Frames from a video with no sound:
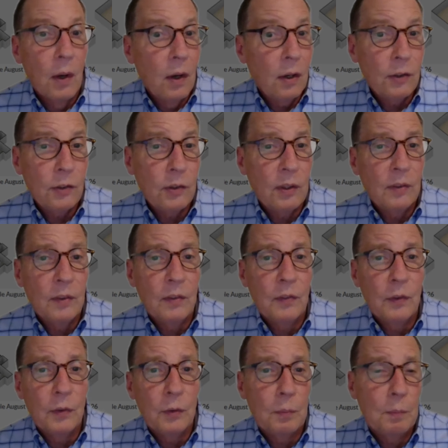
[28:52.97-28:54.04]
Also, even
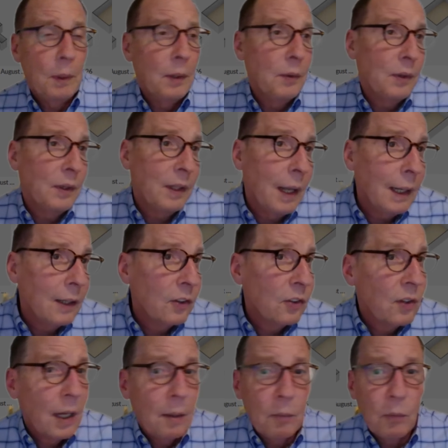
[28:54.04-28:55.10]
if you spelled the
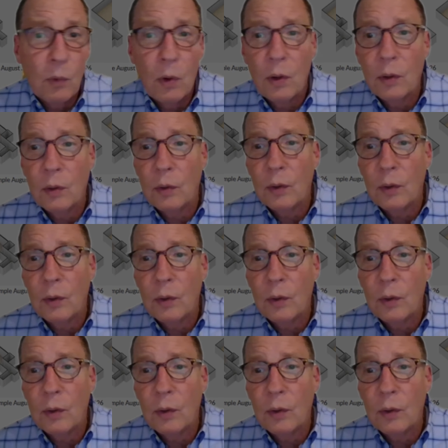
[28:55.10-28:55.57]
client's name wrong